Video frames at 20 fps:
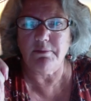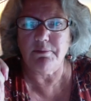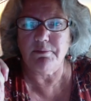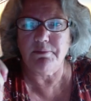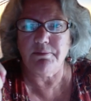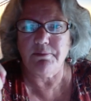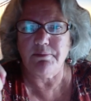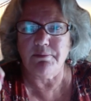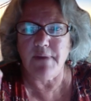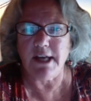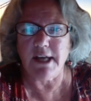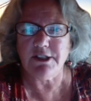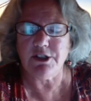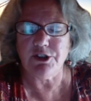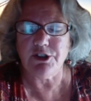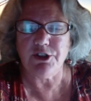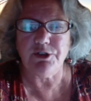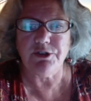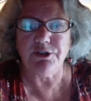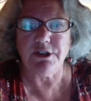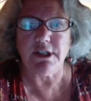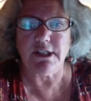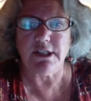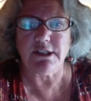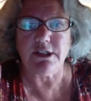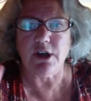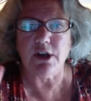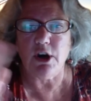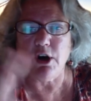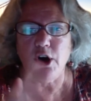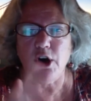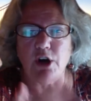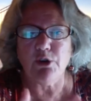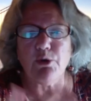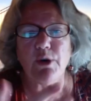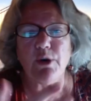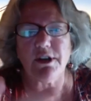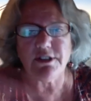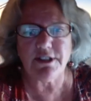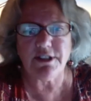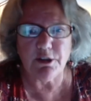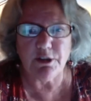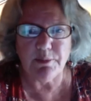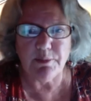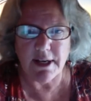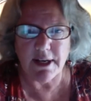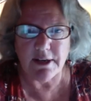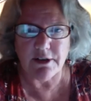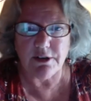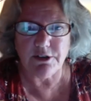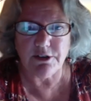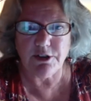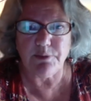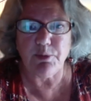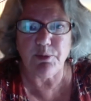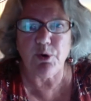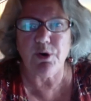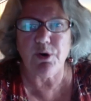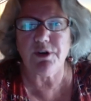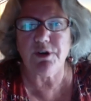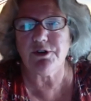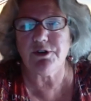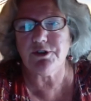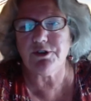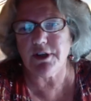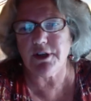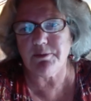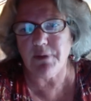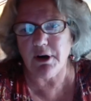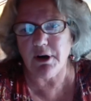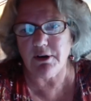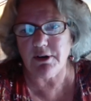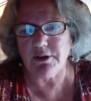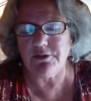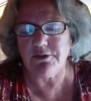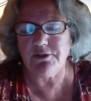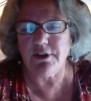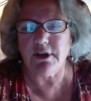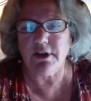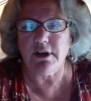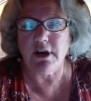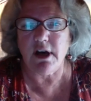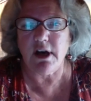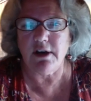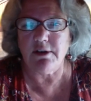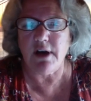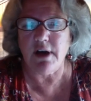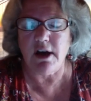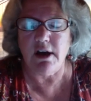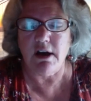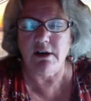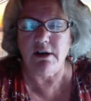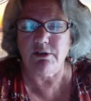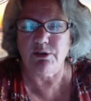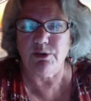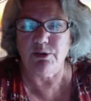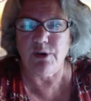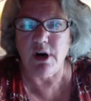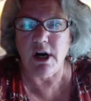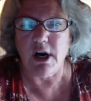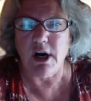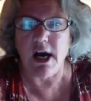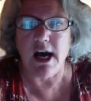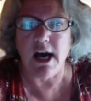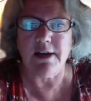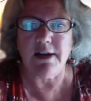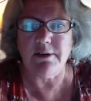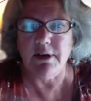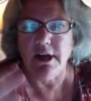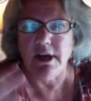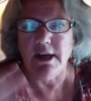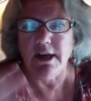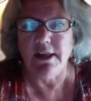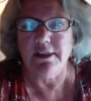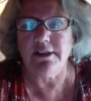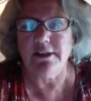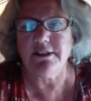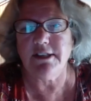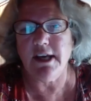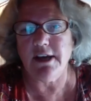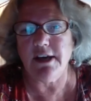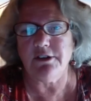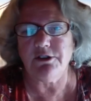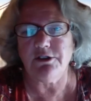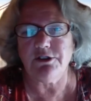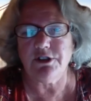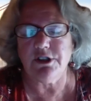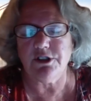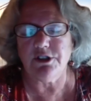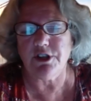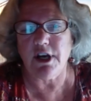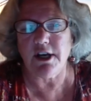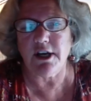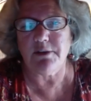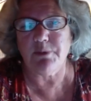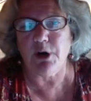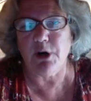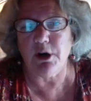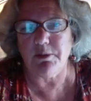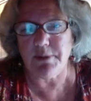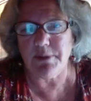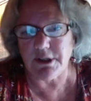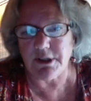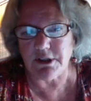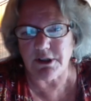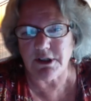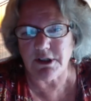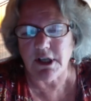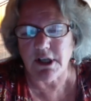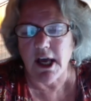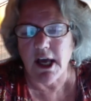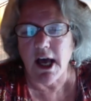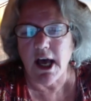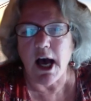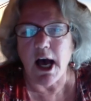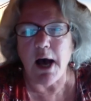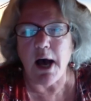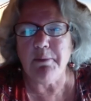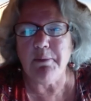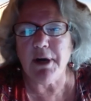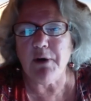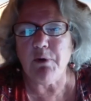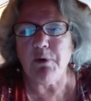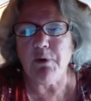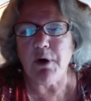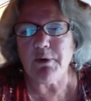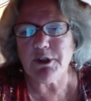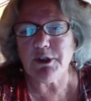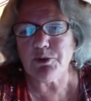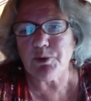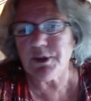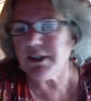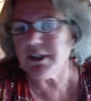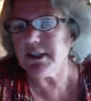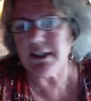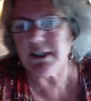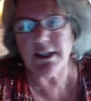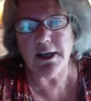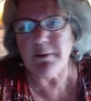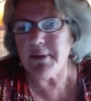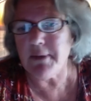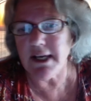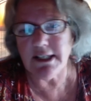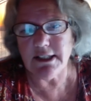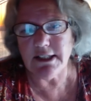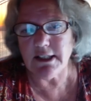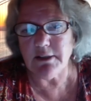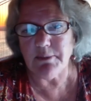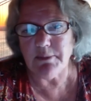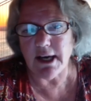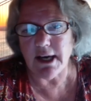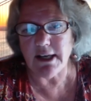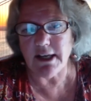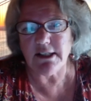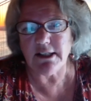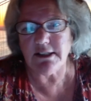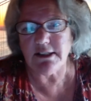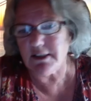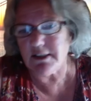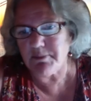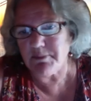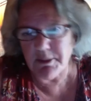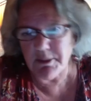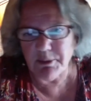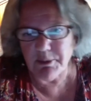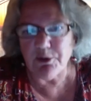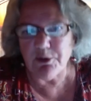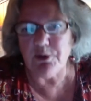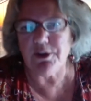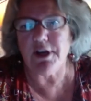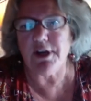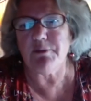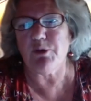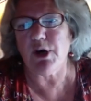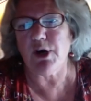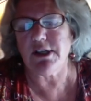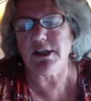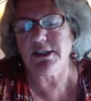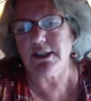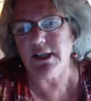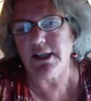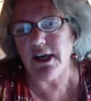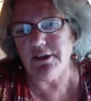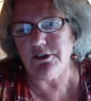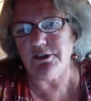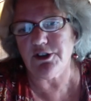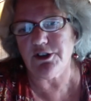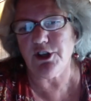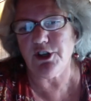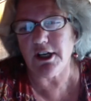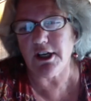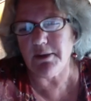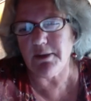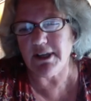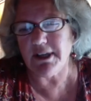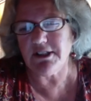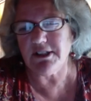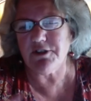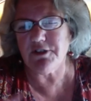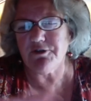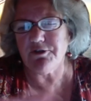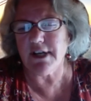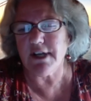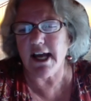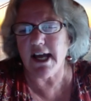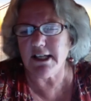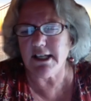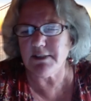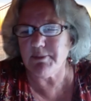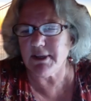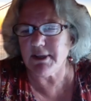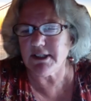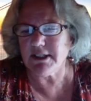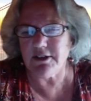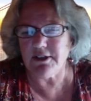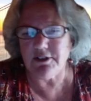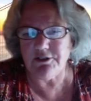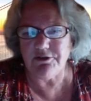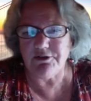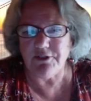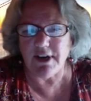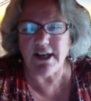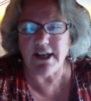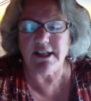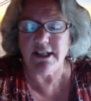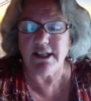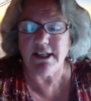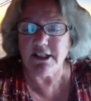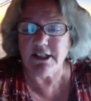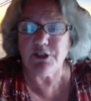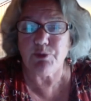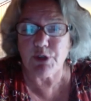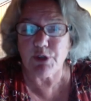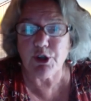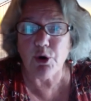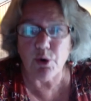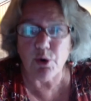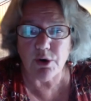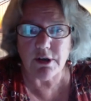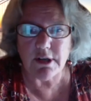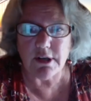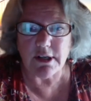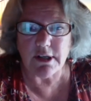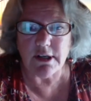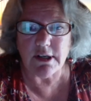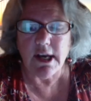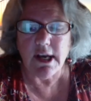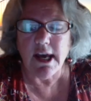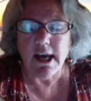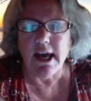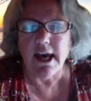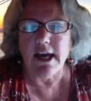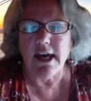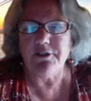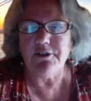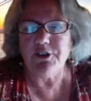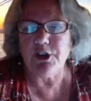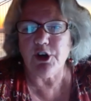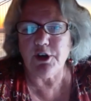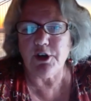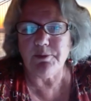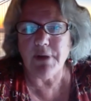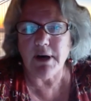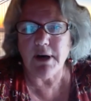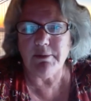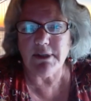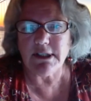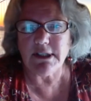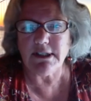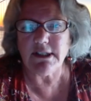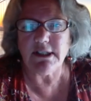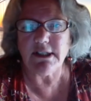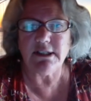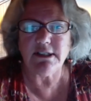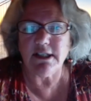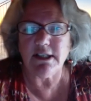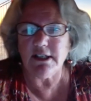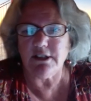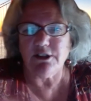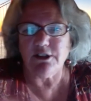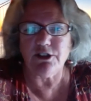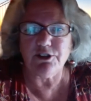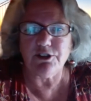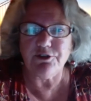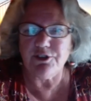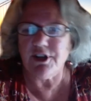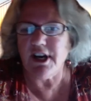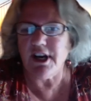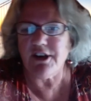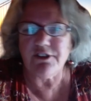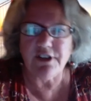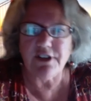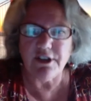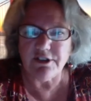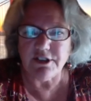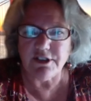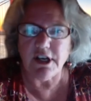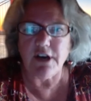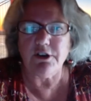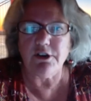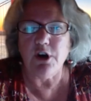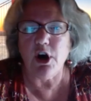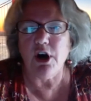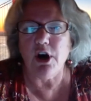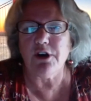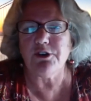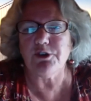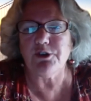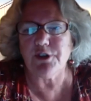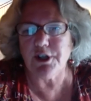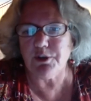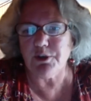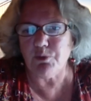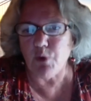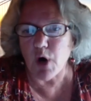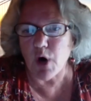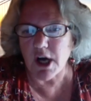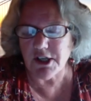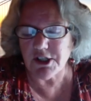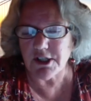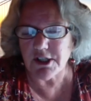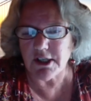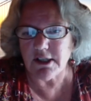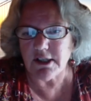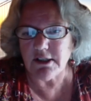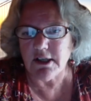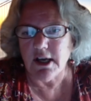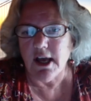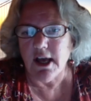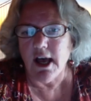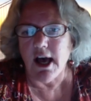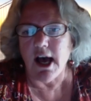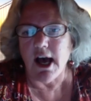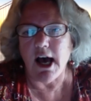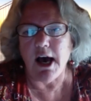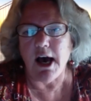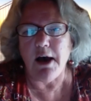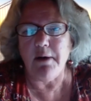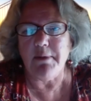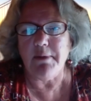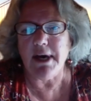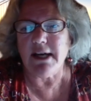Massachusetts, all who are single payer supporters and part of the, who are on the Sanders and Jayapal bills. But what was really amazing about it is the people who they brought together to talk about different aspects of the fight. It's recorded, and if you go to Public Citizen and look for Healthcare Town Hall, you can watch it. And a